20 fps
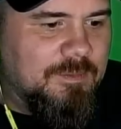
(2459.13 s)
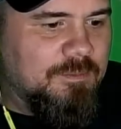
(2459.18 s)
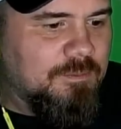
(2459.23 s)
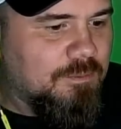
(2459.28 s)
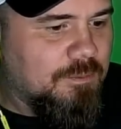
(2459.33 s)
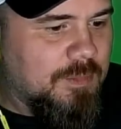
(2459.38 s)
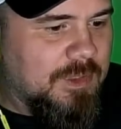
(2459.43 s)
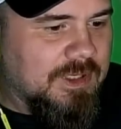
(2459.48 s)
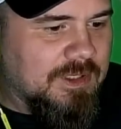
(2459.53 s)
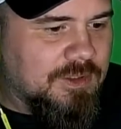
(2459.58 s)

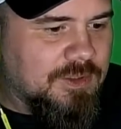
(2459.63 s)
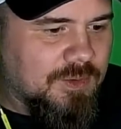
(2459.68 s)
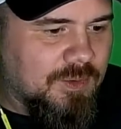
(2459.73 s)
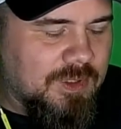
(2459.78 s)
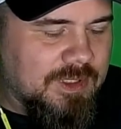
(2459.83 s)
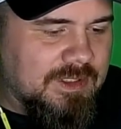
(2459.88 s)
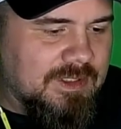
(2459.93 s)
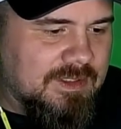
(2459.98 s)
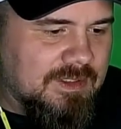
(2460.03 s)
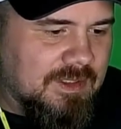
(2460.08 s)
be a
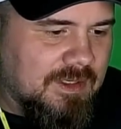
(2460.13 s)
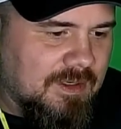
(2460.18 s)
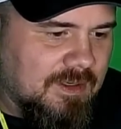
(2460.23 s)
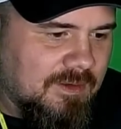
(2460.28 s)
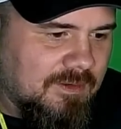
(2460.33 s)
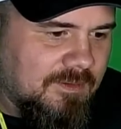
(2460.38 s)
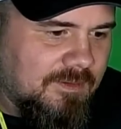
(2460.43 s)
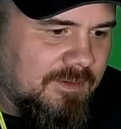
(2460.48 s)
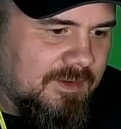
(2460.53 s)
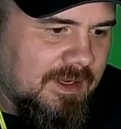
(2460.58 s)
choice
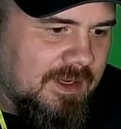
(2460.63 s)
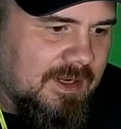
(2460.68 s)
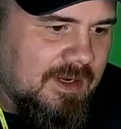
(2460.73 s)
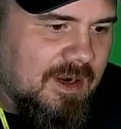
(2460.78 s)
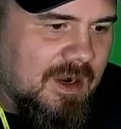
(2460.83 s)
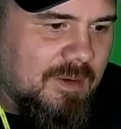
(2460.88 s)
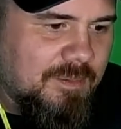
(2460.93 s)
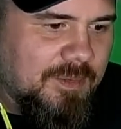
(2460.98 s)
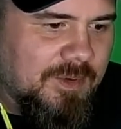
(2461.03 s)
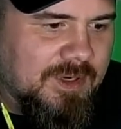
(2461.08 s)
of an
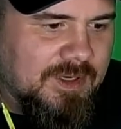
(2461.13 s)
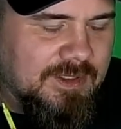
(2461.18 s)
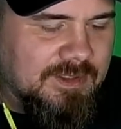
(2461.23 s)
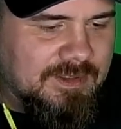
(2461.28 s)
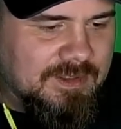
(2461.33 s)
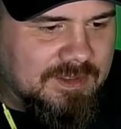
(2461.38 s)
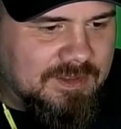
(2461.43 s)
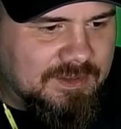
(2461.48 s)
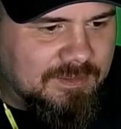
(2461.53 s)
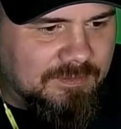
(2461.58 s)
operating
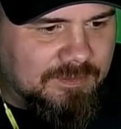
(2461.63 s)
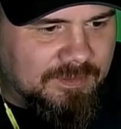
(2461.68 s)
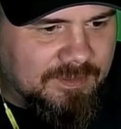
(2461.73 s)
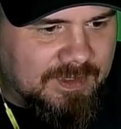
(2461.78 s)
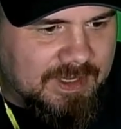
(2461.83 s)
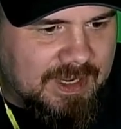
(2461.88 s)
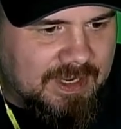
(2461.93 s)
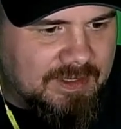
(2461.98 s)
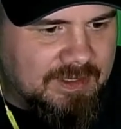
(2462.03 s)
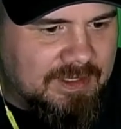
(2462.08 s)
system for
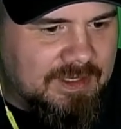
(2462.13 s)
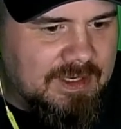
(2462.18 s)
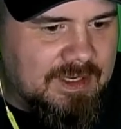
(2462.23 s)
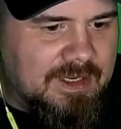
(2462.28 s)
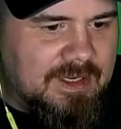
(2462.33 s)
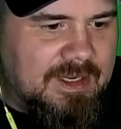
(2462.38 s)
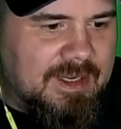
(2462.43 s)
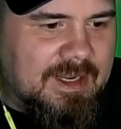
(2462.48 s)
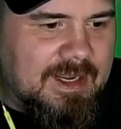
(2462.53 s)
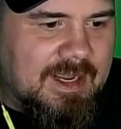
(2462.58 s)
that.
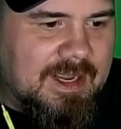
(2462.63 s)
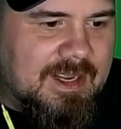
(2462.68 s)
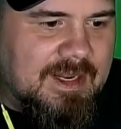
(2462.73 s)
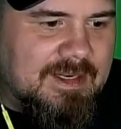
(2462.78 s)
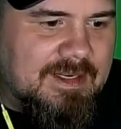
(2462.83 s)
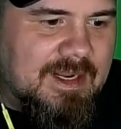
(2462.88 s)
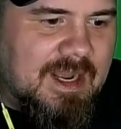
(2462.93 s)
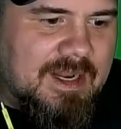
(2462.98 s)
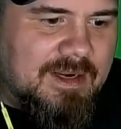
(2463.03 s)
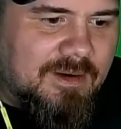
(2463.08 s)

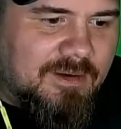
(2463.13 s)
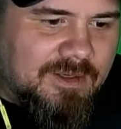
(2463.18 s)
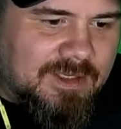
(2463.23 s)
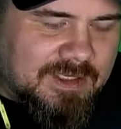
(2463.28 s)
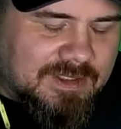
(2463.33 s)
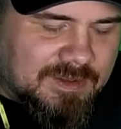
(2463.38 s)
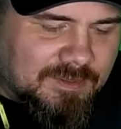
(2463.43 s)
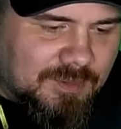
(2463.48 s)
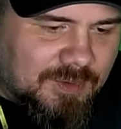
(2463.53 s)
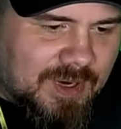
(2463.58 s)
And I know I'll
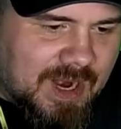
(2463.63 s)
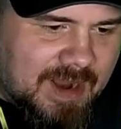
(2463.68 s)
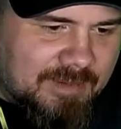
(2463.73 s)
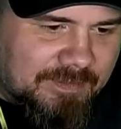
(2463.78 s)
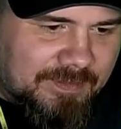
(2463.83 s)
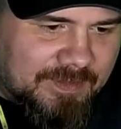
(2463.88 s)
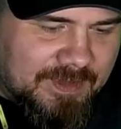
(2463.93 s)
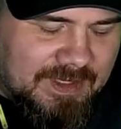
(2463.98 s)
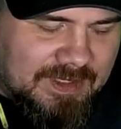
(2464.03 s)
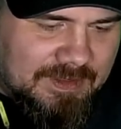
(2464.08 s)
get some
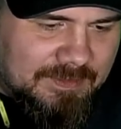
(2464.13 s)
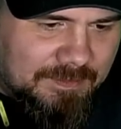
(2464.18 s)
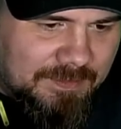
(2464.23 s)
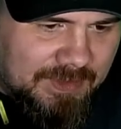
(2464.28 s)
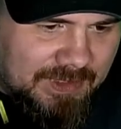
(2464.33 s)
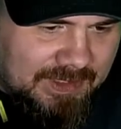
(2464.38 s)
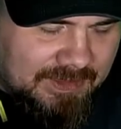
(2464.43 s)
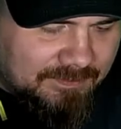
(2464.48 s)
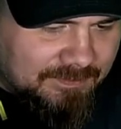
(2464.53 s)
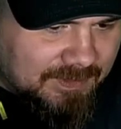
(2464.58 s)
crap for this,
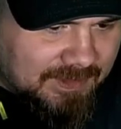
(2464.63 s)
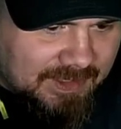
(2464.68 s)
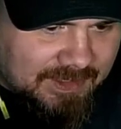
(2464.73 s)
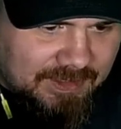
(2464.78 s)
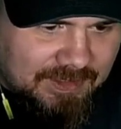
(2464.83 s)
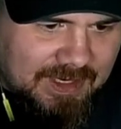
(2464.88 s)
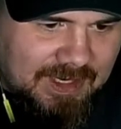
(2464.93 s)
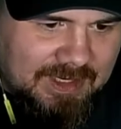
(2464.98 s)
but you got to